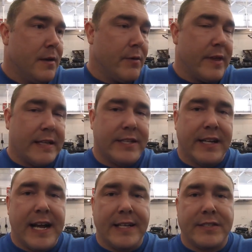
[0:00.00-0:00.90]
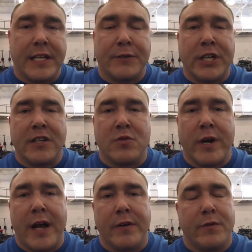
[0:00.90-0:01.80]
Anyway, that's it, guys. Thanks for checking this
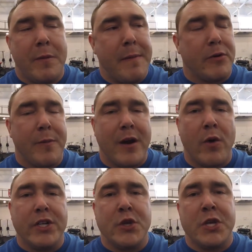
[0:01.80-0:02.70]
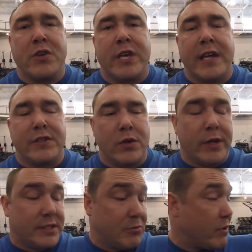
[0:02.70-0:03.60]
one out. Remember, no matter what it is you think you can't
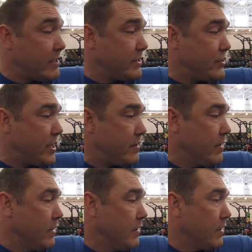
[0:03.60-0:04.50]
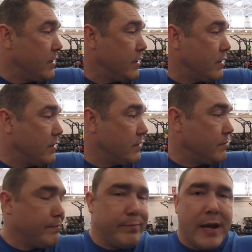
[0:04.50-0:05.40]
do, like some crazy shit,
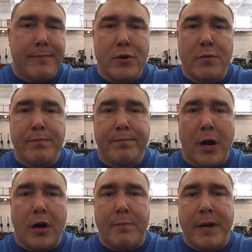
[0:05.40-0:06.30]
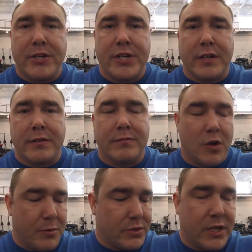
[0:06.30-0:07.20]
bamboo bar benching and
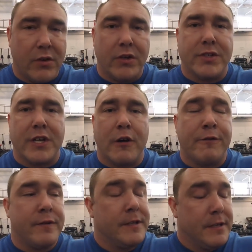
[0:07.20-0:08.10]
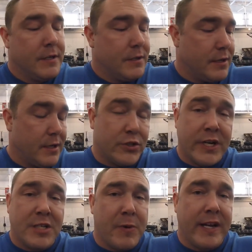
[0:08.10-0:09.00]
almost killing yourself,
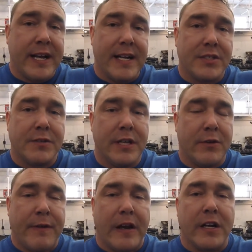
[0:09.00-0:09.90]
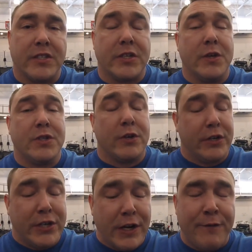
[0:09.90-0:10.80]
train despite, guys. You either find an excuse or
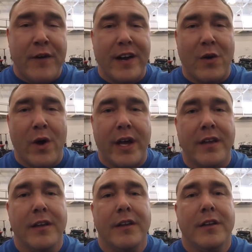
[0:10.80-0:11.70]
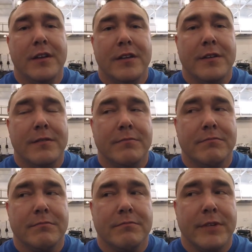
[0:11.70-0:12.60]
you're gonna find a way.
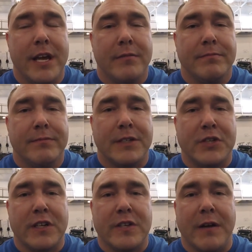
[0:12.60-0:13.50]
Yeah, thanks for checking this